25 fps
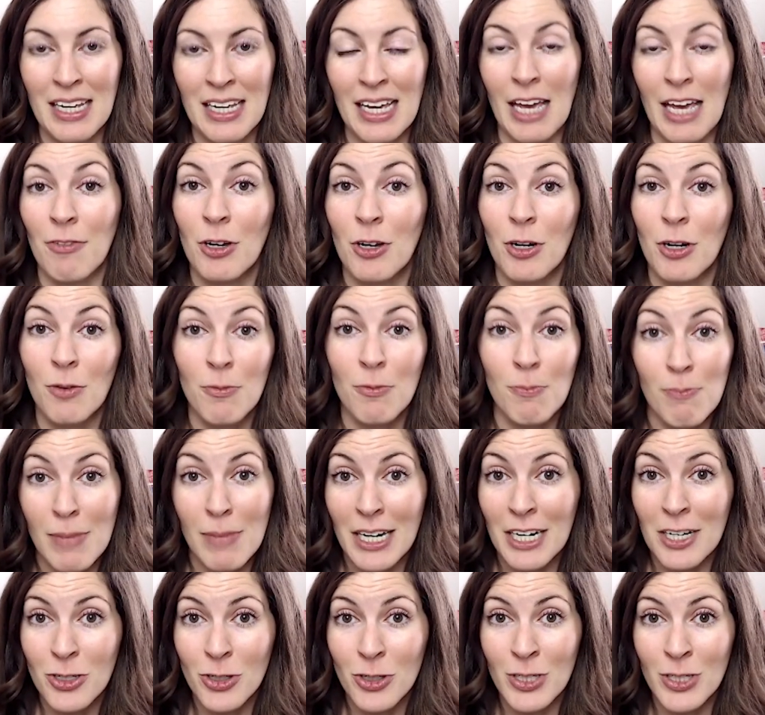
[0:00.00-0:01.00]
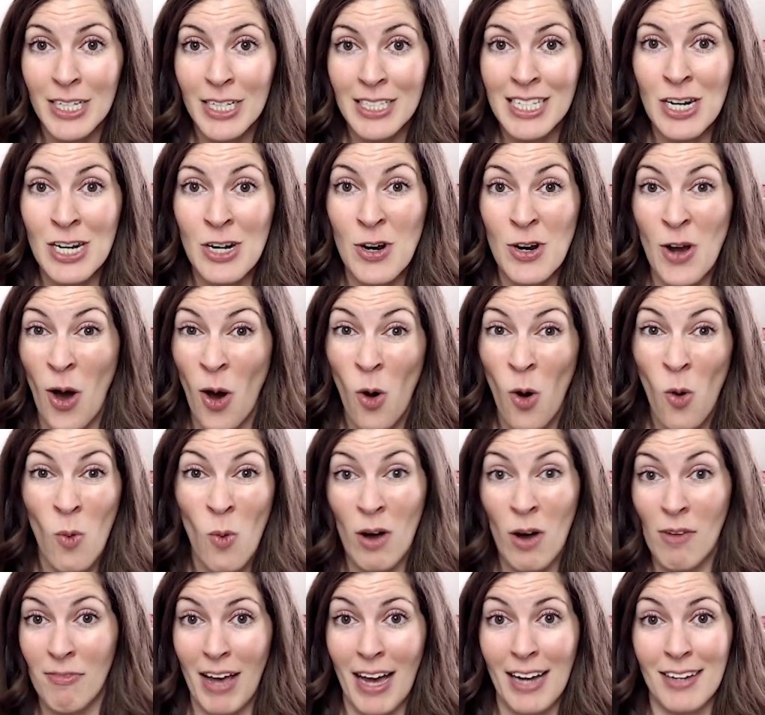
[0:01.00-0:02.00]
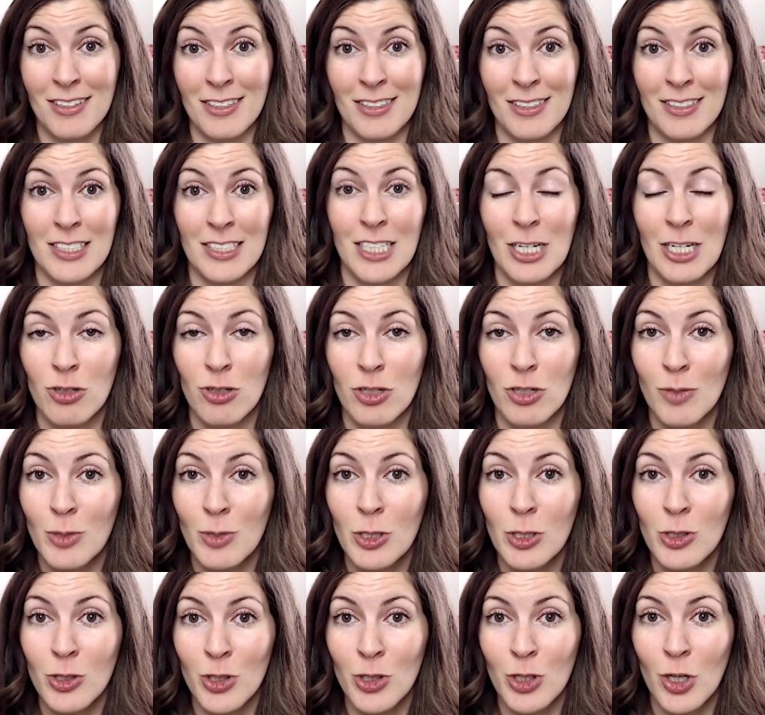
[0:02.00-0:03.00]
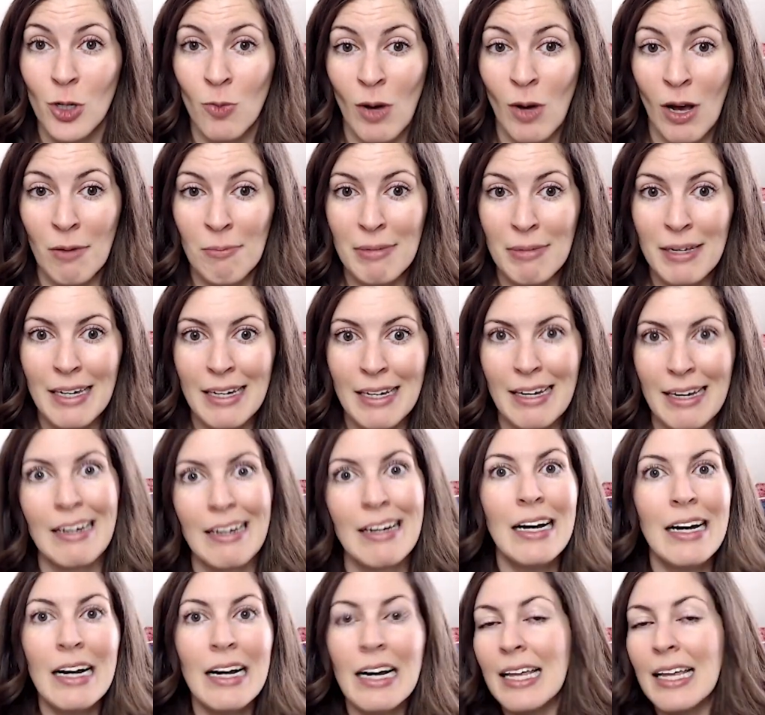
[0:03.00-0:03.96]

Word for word: If your manager doesn't know what factors contribute to your well being,